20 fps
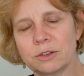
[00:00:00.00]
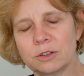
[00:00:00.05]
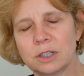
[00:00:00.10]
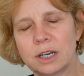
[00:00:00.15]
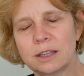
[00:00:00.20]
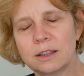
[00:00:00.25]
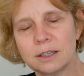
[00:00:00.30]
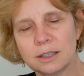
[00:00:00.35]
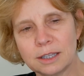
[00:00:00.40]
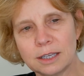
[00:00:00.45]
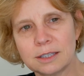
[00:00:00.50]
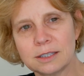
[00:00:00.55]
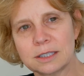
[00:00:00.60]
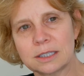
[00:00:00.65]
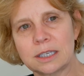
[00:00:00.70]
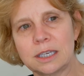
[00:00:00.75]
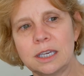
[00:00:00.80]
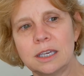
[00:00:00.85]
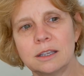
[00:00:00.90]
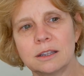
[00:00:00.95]
And I think that's the
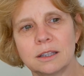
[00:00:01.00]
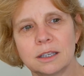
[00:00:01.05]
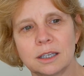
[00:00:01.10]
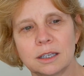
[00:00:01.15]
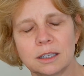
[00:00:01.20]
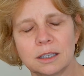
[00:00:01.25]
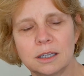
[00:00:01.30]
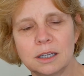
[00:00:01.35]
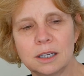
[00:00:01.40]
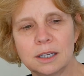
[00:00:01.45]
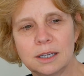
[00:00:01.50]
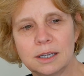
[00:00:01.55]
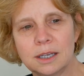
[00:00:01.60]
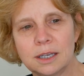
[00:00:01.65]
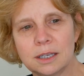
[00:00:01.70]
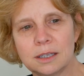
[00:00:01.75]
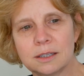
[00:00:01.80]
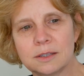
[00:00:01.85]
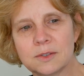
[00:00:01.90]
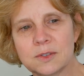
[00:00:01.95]
key thing,
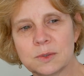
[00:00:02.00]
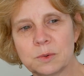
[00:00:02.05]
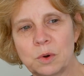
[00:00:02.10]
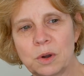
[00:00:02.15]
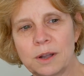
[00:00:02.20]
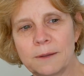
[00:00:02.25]
is